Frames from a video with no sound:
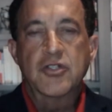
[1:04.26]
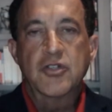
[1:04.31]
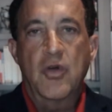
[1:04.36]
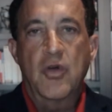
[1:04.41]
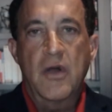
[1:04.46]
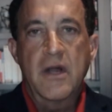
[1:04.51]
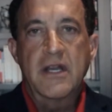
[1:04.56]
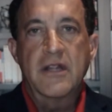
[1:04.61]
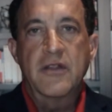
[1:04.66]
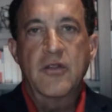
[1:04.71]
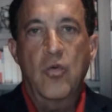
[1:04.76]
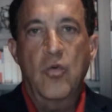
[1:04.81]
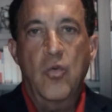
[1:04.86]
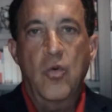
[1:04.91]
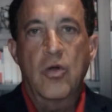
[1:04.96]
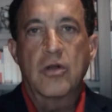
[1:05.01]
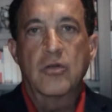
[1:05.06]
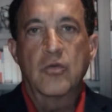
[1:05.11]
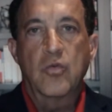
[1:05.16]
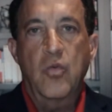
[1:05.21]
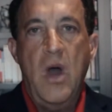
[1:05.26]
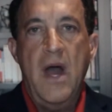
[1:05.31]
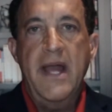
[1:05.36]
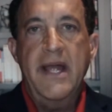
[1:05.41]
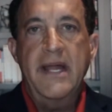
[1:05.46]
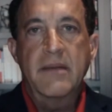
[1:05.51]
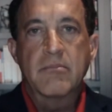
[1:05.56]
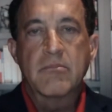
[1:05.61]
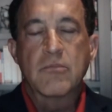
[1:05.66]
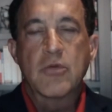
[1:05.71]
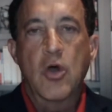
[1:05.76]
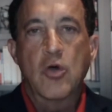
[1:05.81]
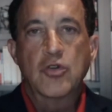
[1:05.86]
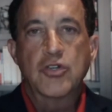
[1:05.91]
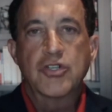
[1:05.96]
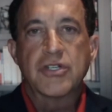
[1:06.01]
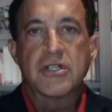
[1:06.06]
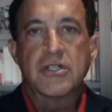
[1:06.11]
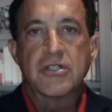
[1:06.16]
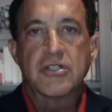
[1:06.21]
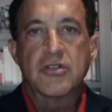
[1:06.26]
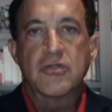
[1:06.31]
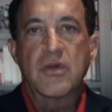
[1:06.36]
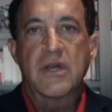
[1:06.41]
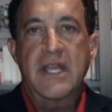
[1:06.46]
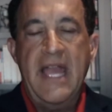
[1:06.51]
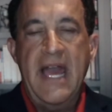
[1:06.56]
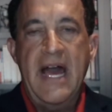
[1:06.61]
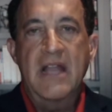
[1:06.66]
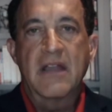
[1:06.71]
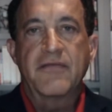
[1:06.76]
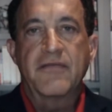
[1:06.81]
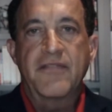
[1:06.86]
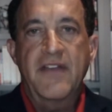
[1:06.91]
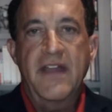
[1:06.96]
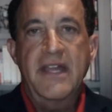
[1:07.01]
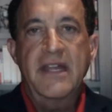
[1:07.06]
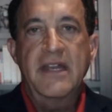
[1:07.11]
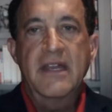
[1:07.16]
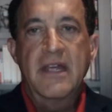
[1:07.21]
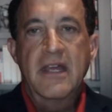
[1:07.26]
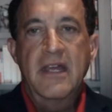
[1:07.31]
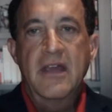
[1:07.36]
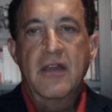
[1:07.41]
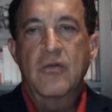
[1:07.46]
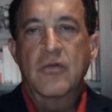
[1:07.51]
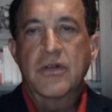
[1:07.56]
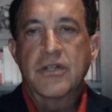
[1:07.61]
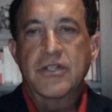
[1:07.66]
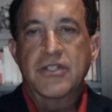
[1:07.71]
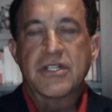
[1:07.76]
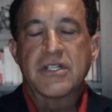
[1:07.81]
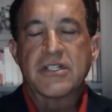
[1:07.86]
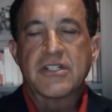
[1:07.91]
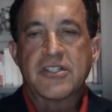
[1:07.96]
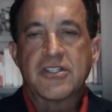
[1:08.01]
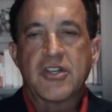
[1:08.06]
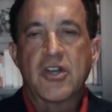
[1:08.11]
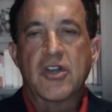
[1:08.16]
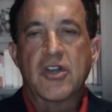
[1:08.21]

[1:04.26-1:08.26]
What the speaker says: to join in the worldwide motion to a caliphate, which is